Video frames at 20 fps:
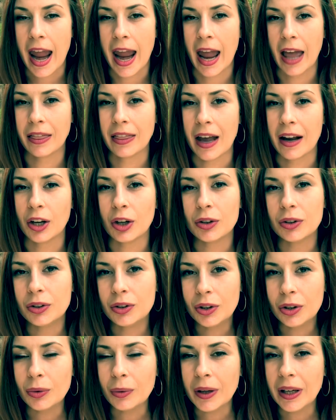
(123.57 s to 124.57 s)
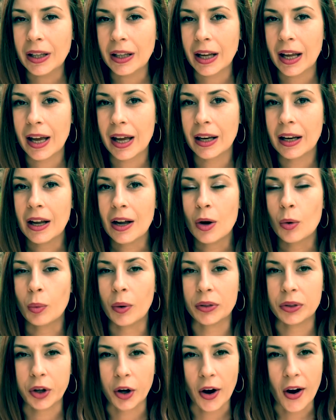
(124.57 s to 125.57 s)
and that you're doing it
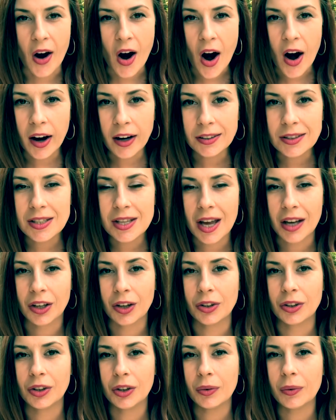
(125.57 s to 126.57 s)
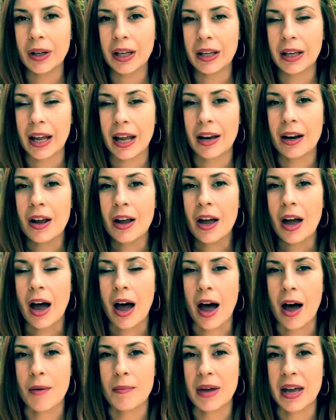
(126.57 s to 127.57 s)
with your heart and you're doing it
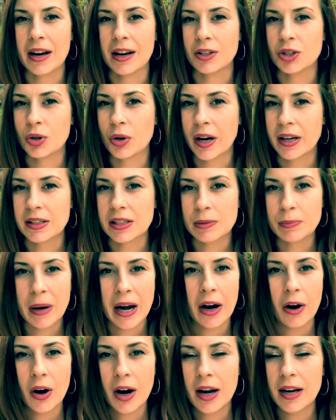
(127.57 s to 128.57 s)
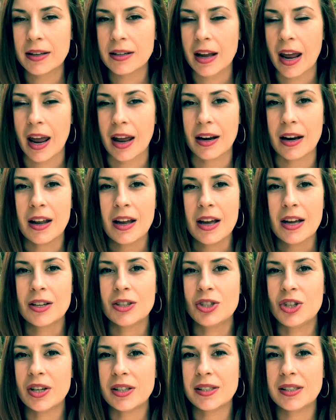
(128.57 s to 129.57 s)
in a transparent and
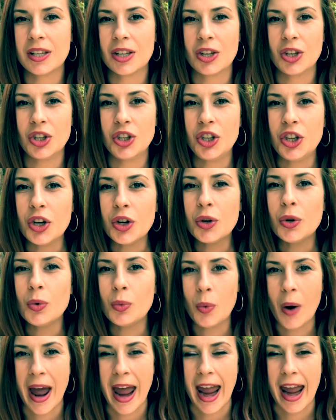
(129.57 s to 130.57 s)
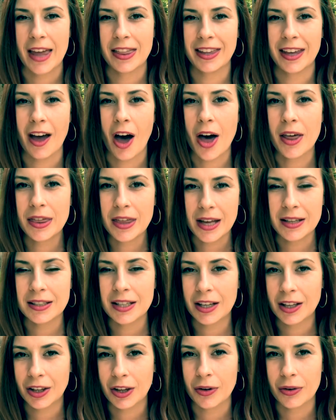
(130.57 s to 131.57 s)
just you way, the
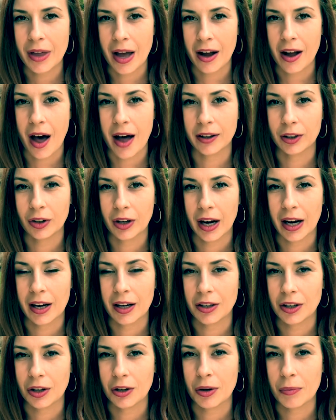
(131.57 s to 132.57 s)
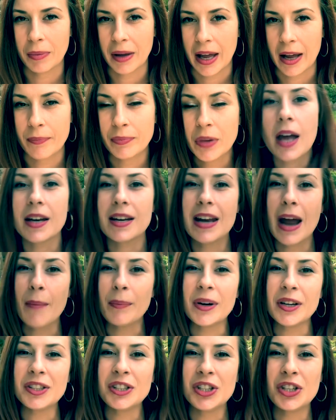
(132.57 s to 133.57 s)
authentic you that God created you to be.
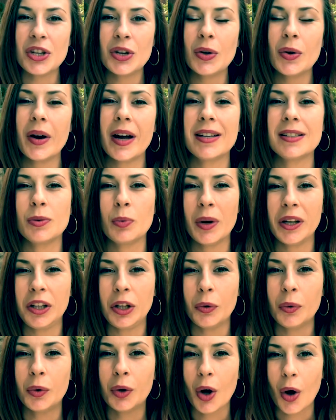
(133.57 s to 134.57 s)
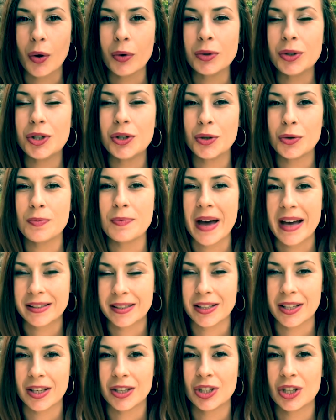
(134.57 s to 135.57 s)
Number two is when you go to
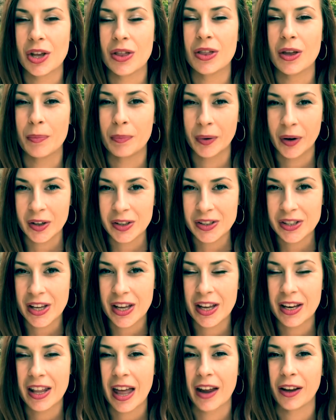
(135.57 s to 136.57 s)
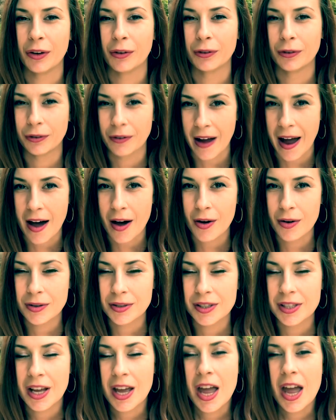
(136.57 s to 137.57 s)
message the person that you
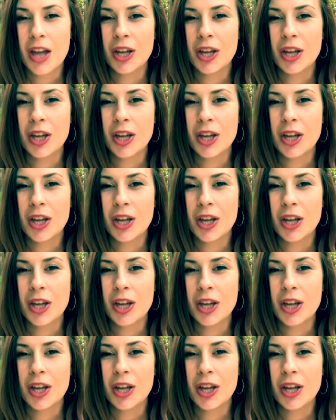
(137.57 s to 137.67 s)
found,